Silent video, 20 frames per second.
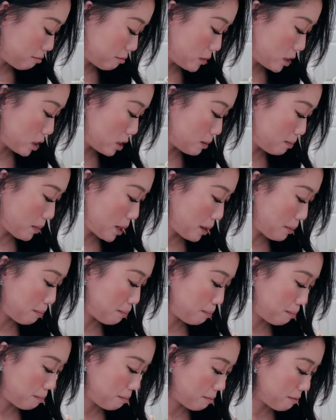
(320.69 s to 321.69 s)
just my
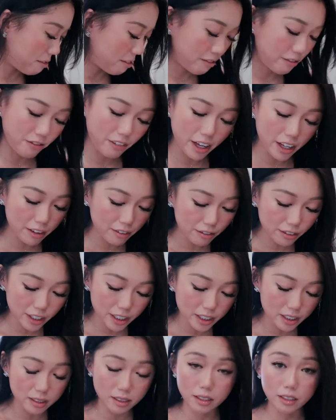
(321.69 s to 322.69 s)

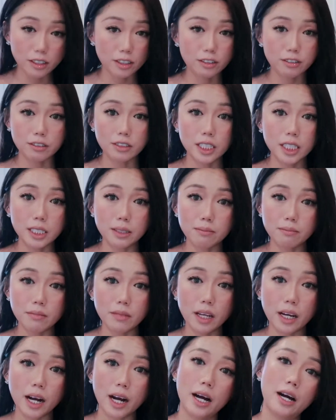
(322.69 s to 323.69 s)
favorite cream
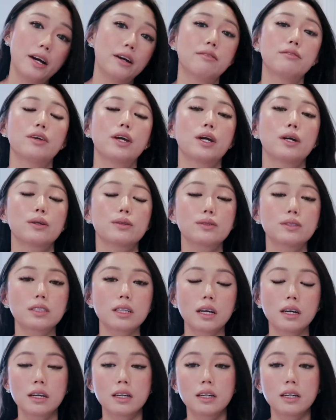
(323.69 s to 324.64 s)
that I have used